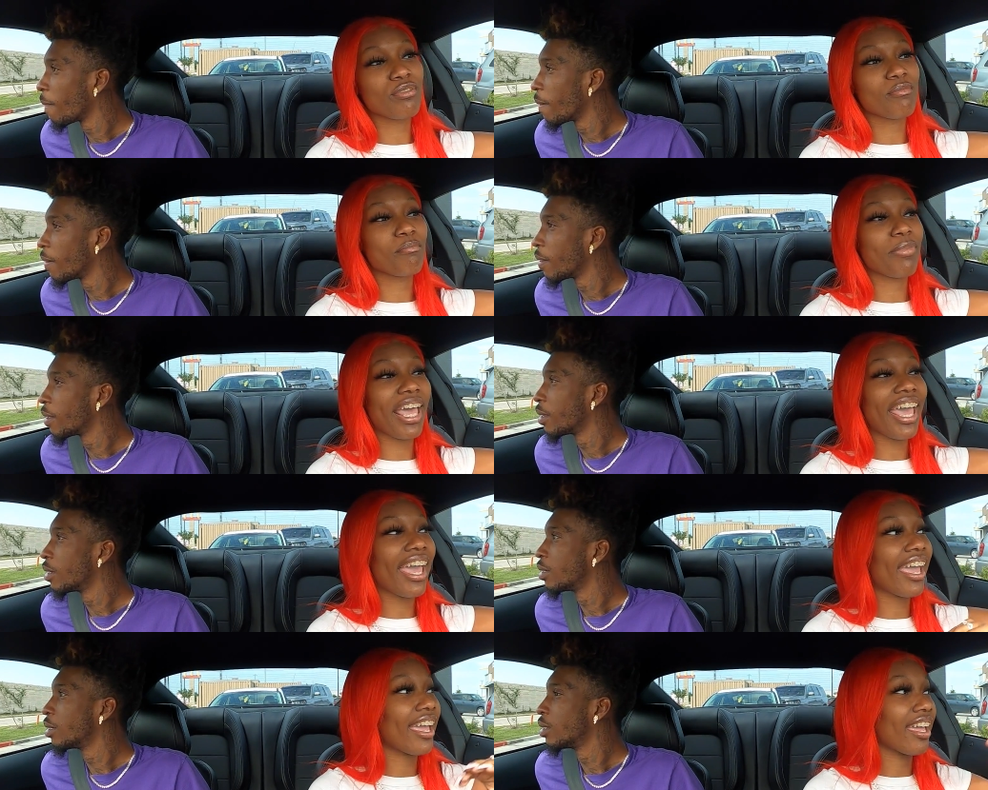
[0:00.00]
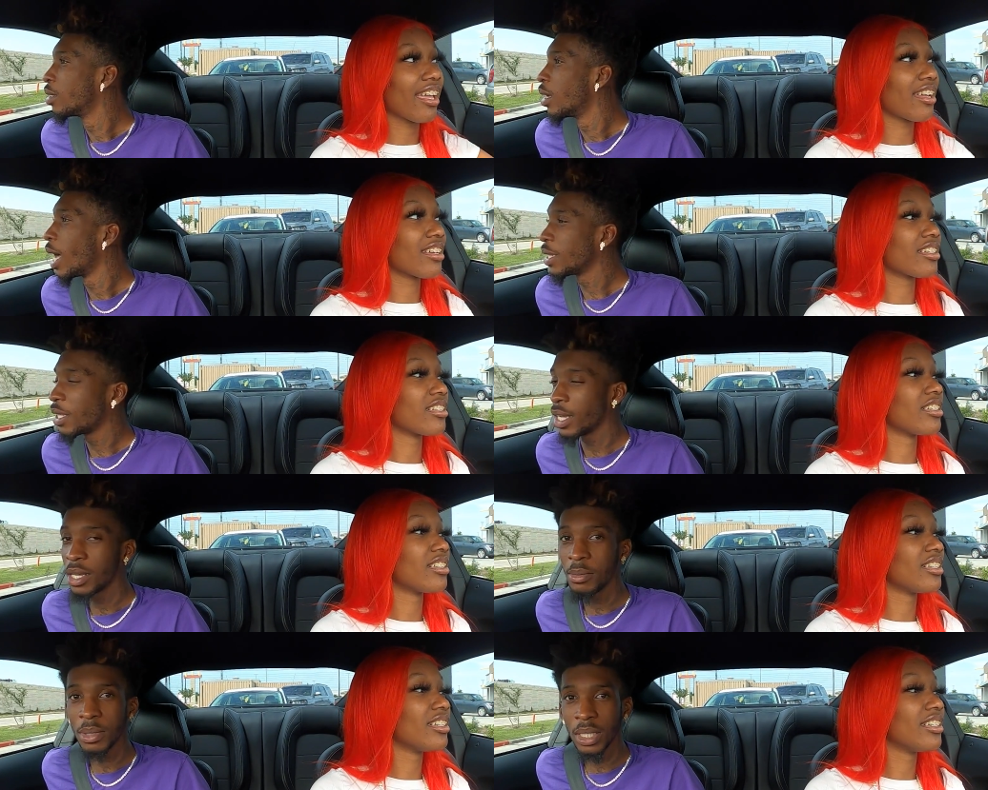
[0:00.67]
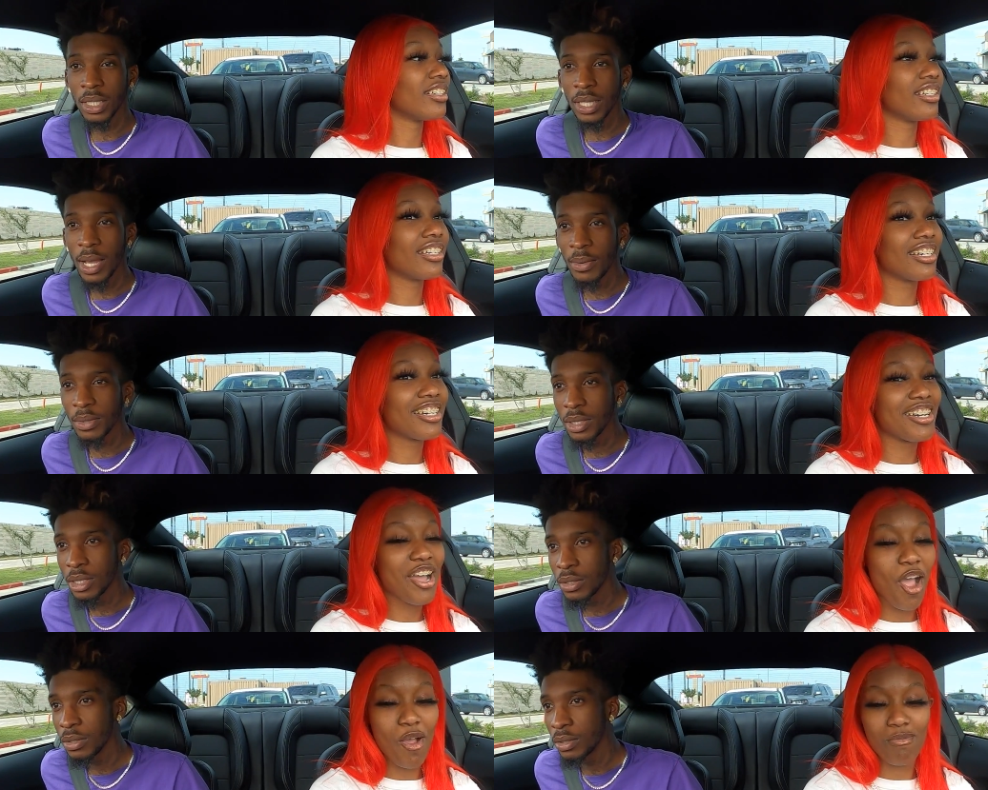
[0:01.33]
Speaker 1: you babe?
Speaker 2: I think I'm gonna get
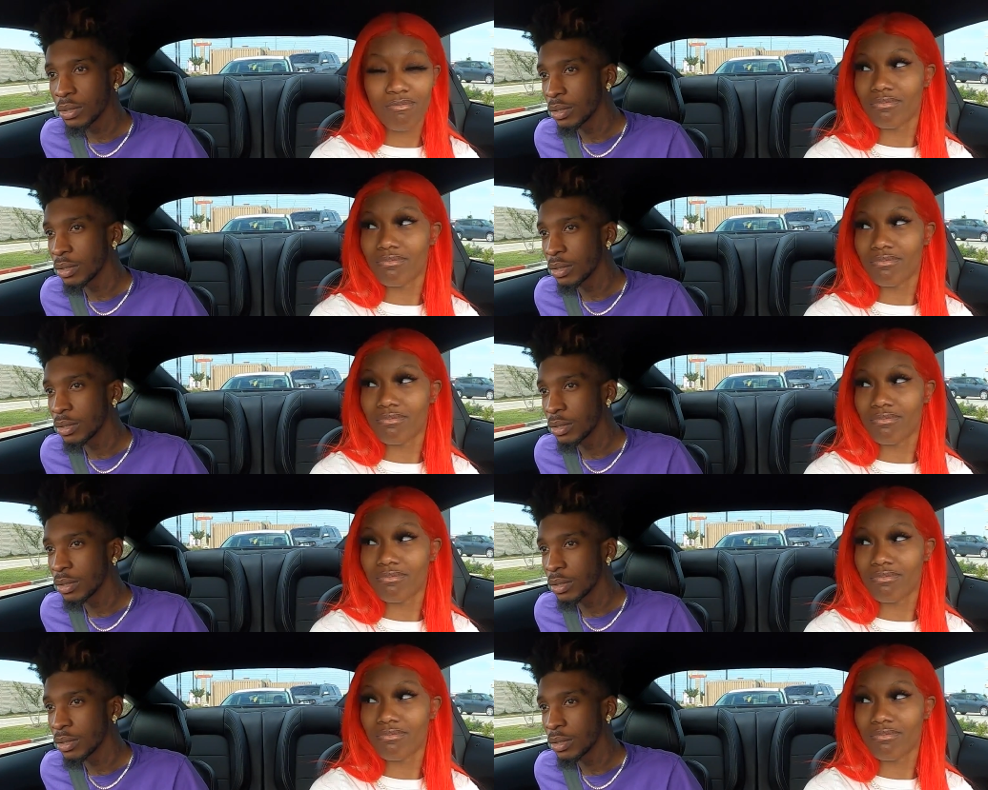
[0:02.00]
that one too.